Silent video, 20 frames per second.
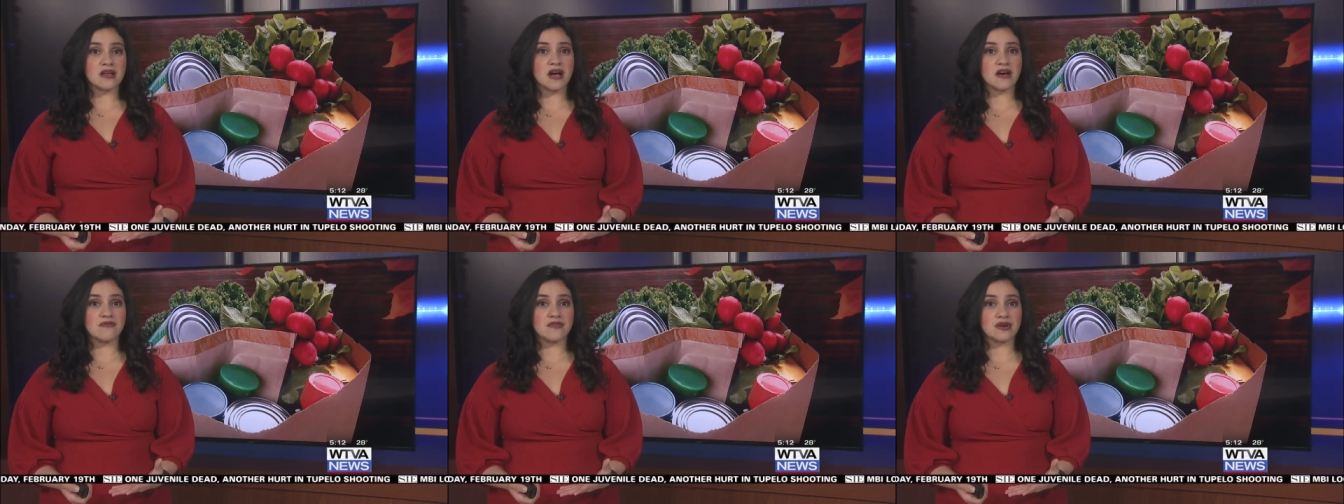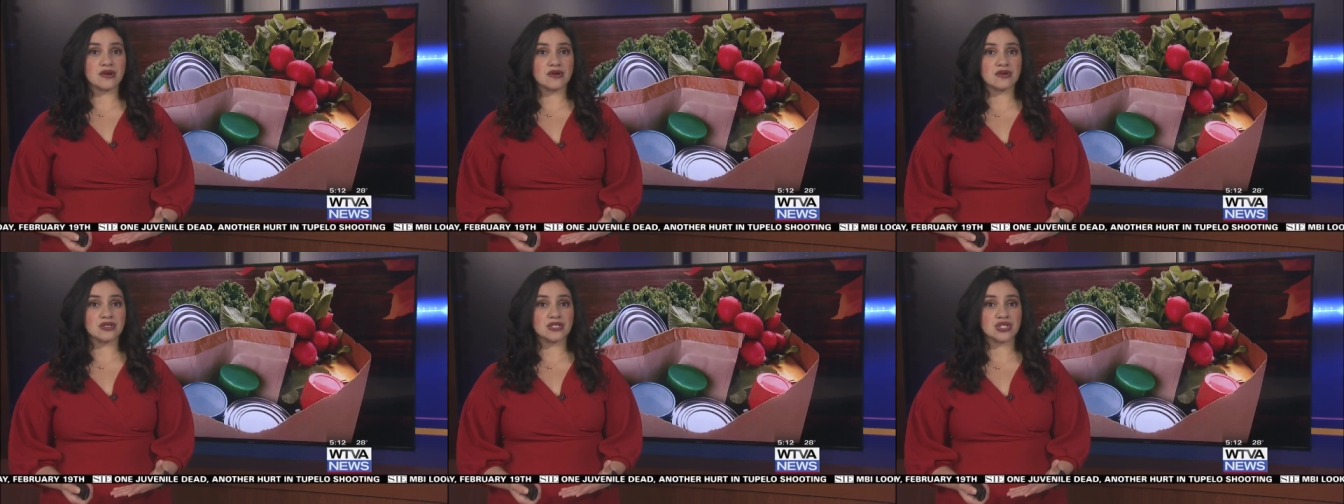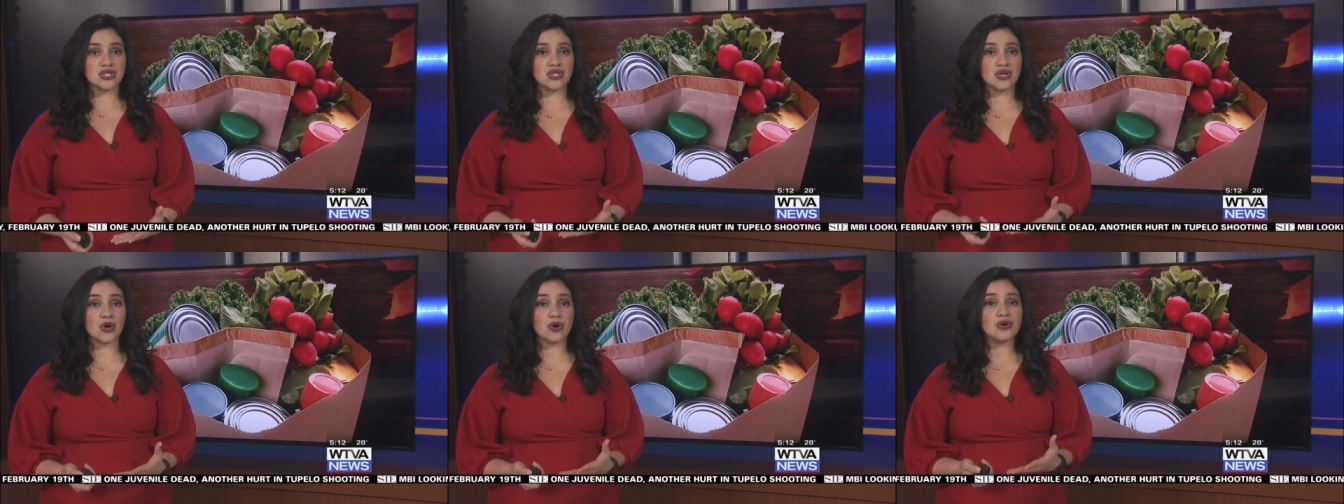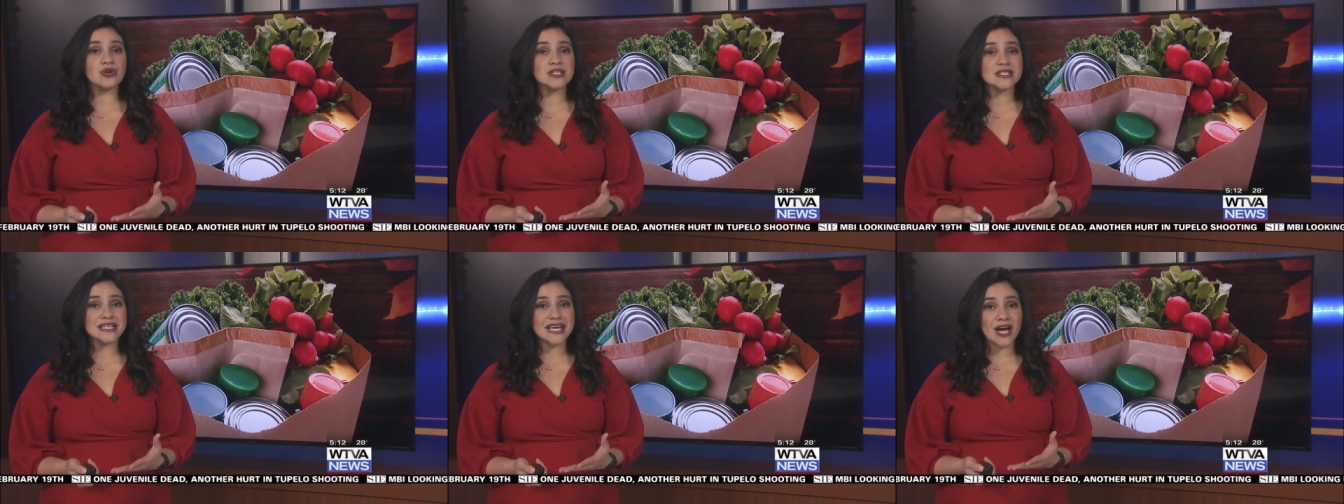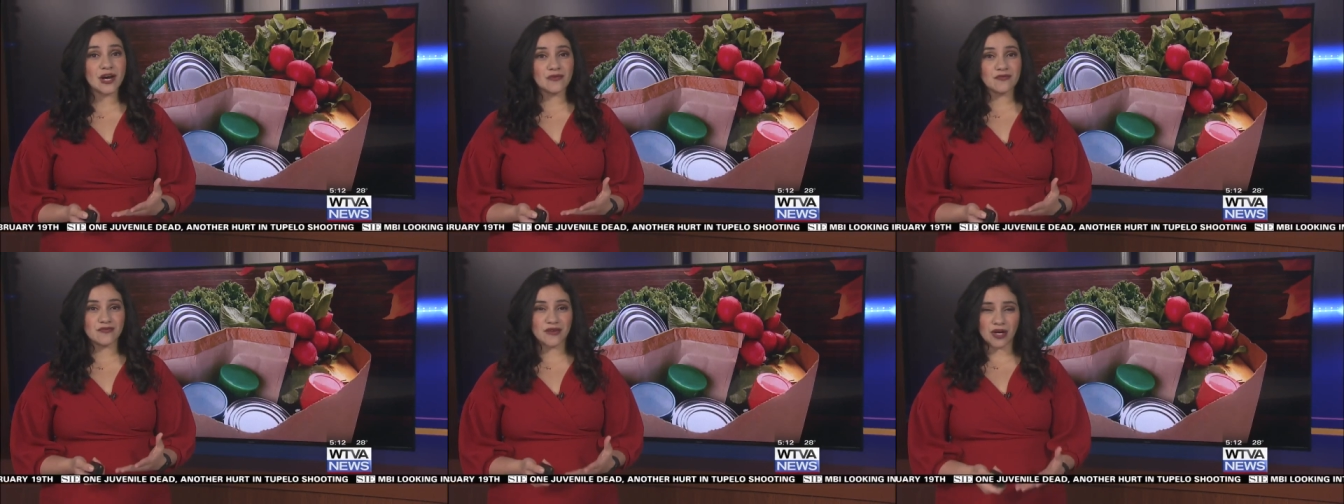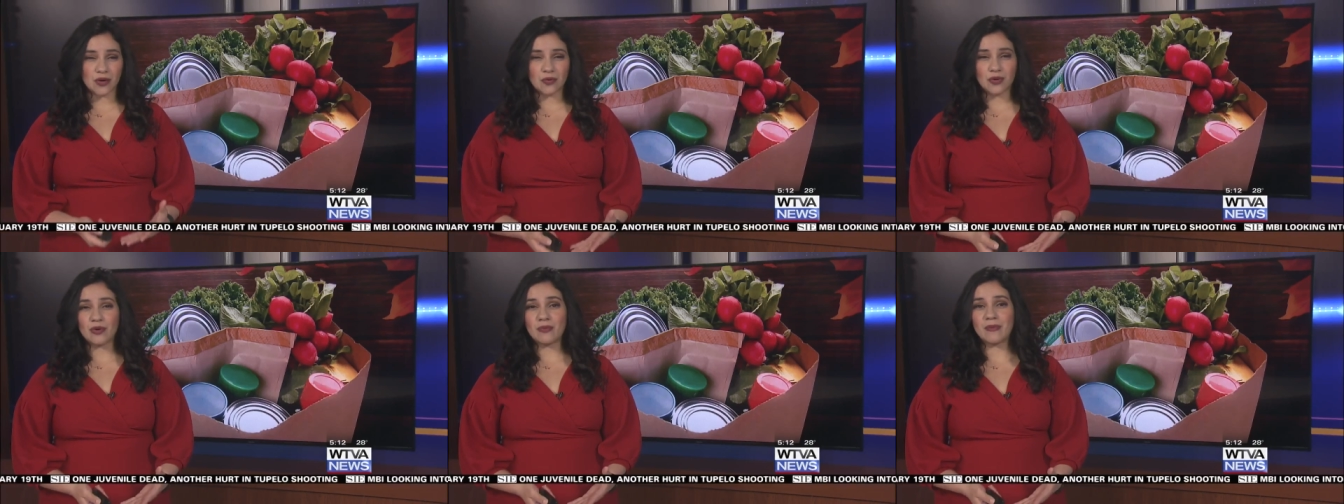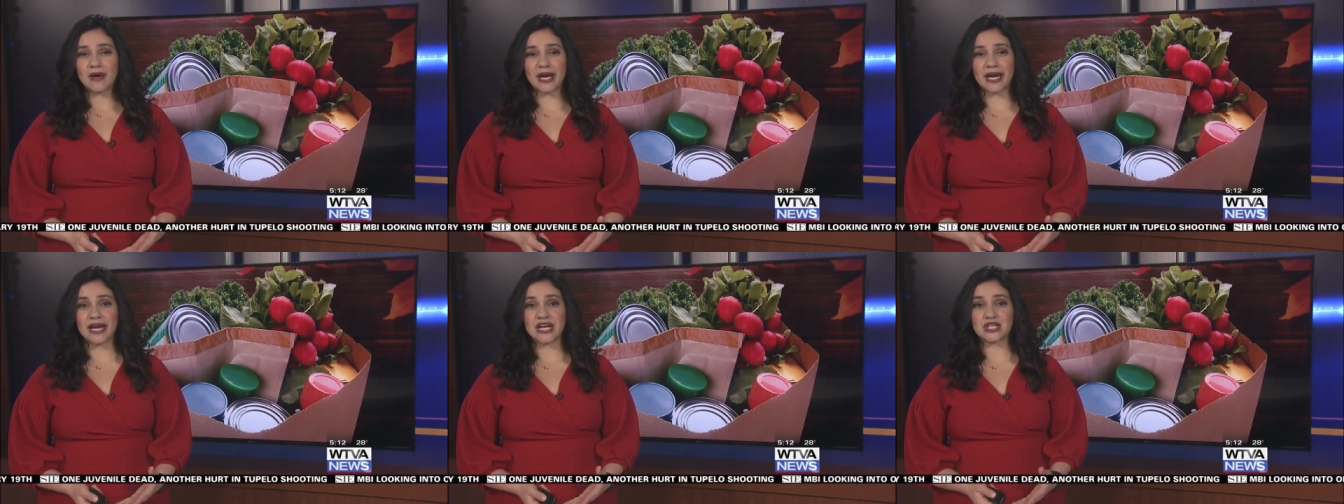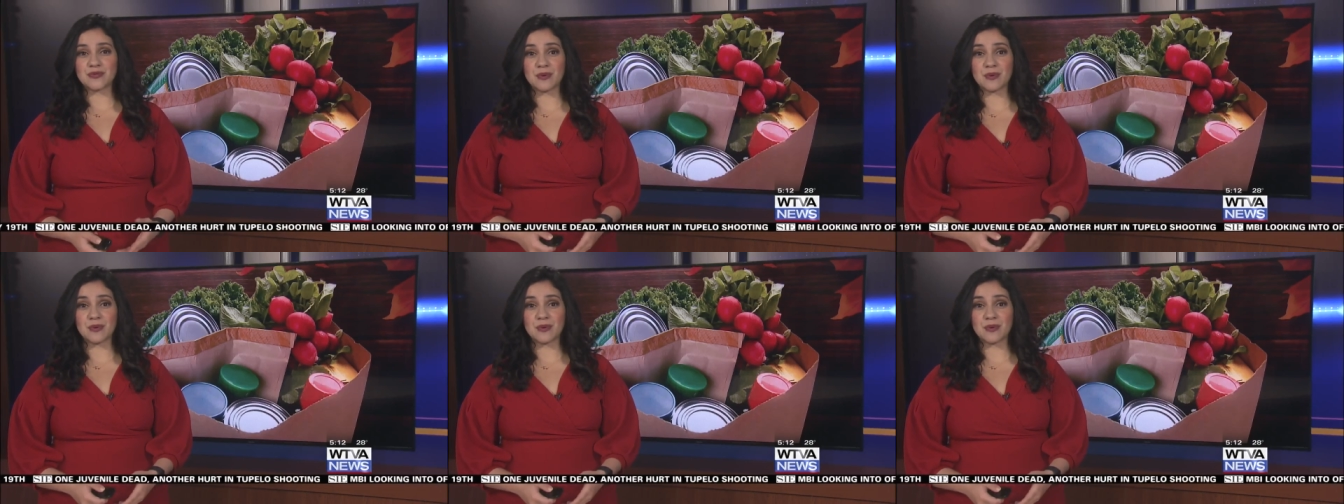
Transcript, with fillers: governors turned down federal money